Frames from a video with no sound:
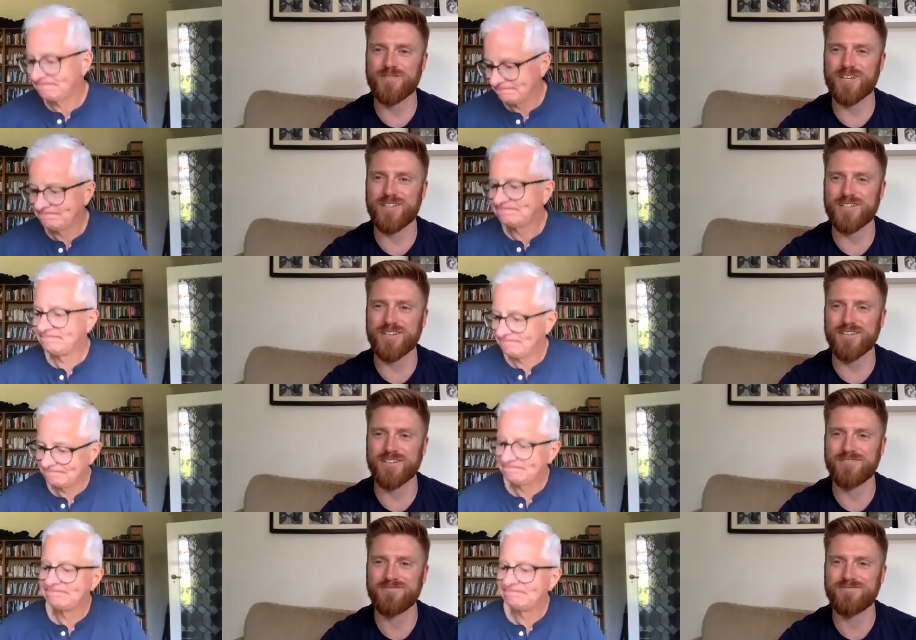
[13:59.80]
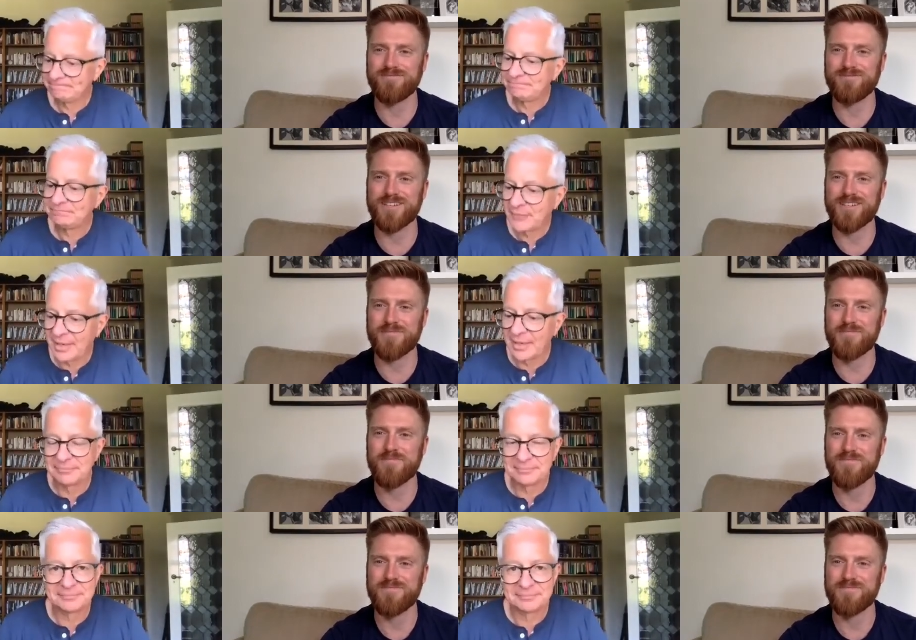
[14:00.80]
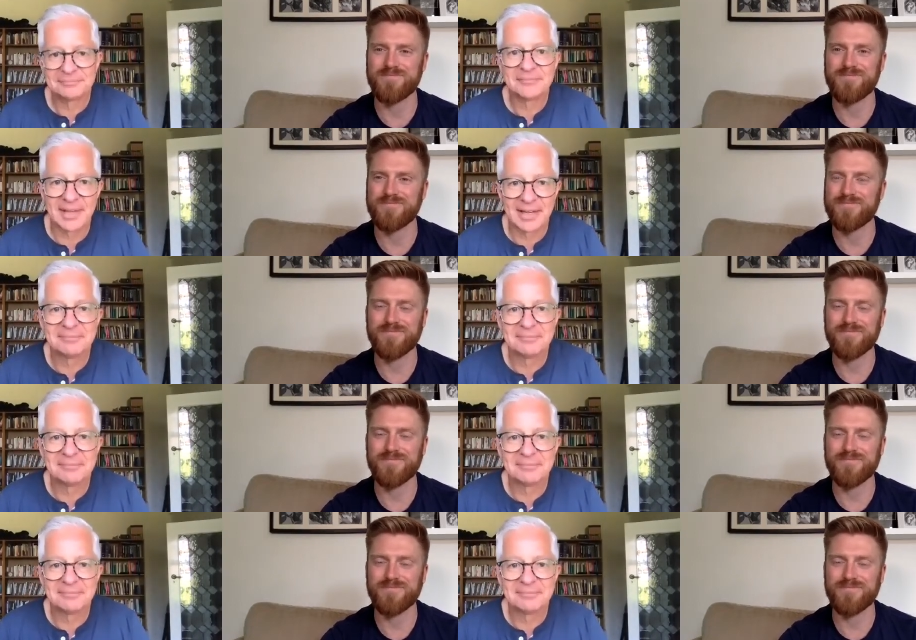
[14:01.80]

Speaker 1: if necessary"? Was that yeah. him? Yeah.